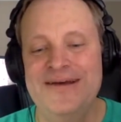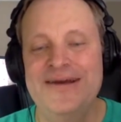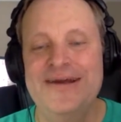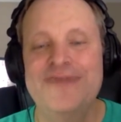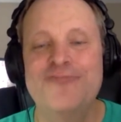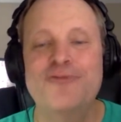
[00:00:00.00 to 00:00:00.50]

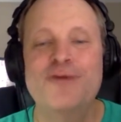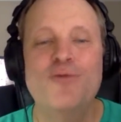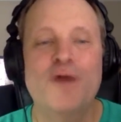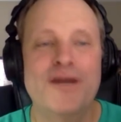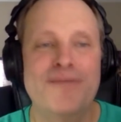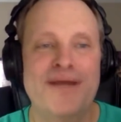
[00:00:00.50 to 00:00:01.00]
If we
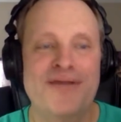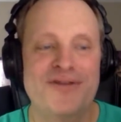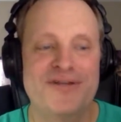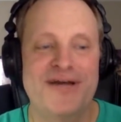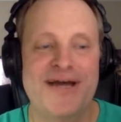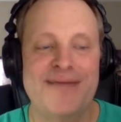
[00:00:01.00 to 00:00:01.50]
want to make the
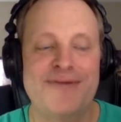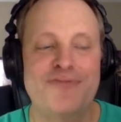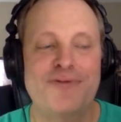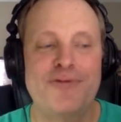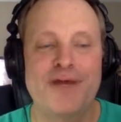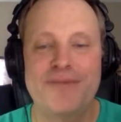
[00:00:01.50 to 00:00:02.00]
time, if
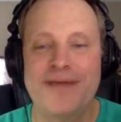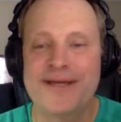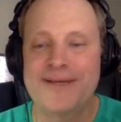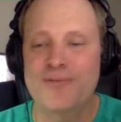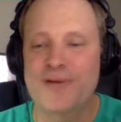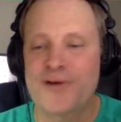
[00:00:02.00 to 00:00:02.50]
we want to make it
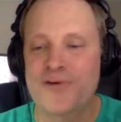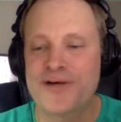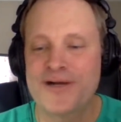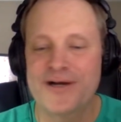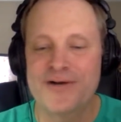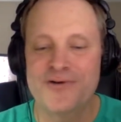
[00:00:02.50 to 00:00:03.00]
a priority
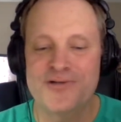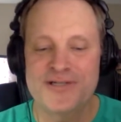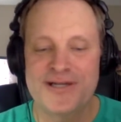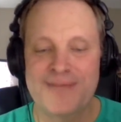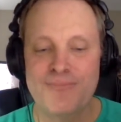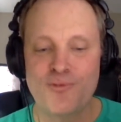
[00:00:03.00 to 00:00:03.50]
to
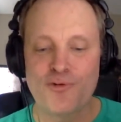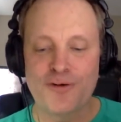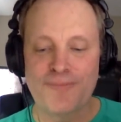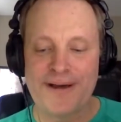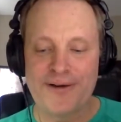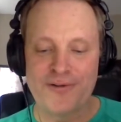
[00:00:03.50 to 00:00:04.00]
understand more
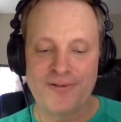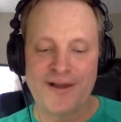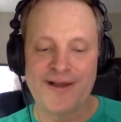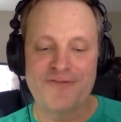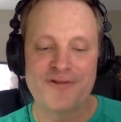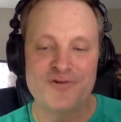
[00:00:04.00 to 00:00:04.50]
about our
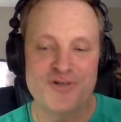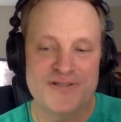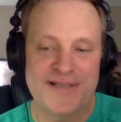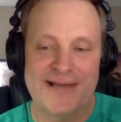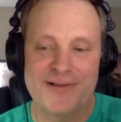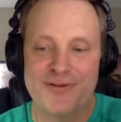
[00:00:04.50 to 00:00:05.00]
life than just
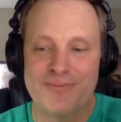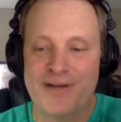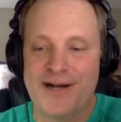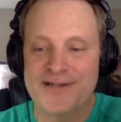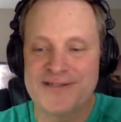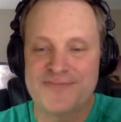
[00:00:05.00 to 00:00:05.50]
that little
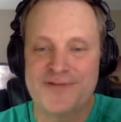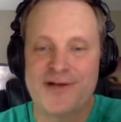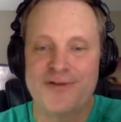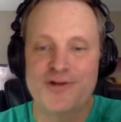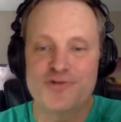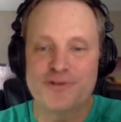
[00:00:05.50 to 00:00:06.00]
box of
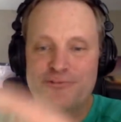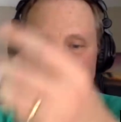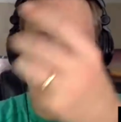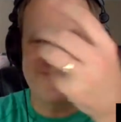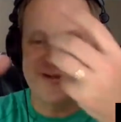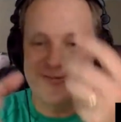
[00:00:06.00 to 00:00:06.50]
knowledge we were
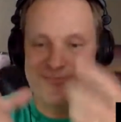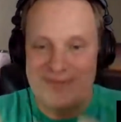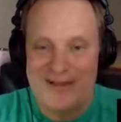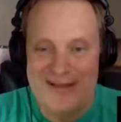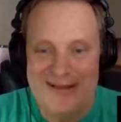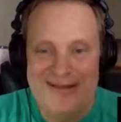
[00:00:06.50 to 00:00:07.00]
given,
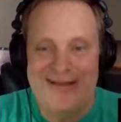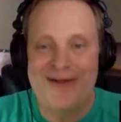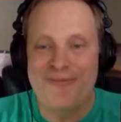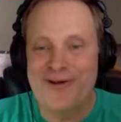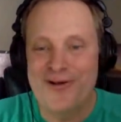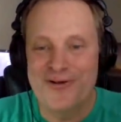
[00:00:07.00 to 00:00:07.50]
and
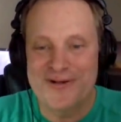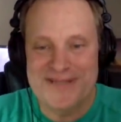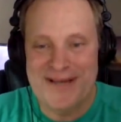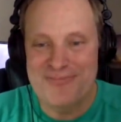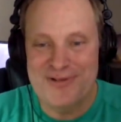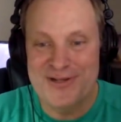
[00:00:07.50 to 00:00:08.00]
we all
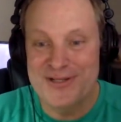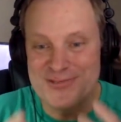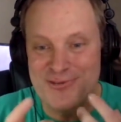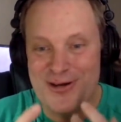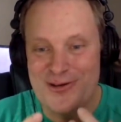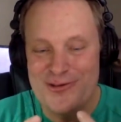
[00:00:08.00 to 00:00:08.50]
accepted and
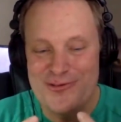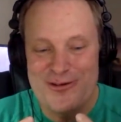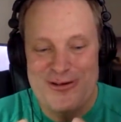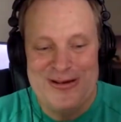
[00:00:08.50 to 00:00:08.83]
swallowed,